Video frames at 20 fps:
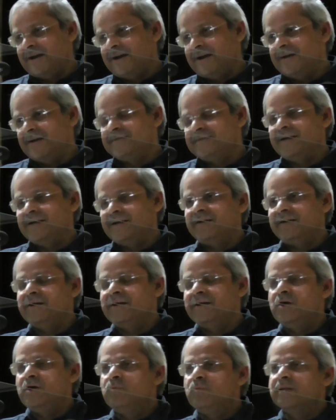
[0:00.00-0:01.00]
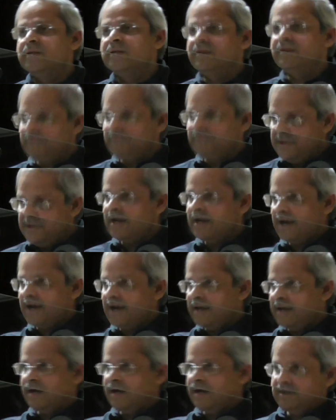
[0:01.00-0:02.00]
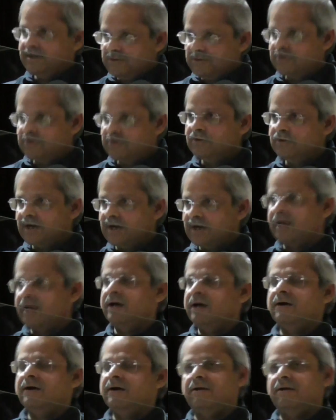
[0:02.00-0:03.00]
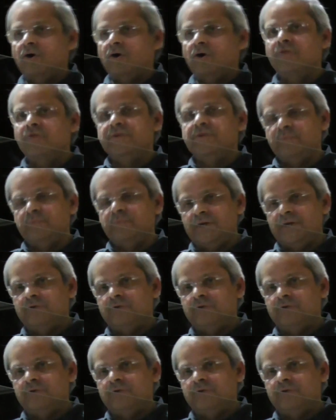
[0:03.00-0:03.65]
said. But then I took Ranga along with me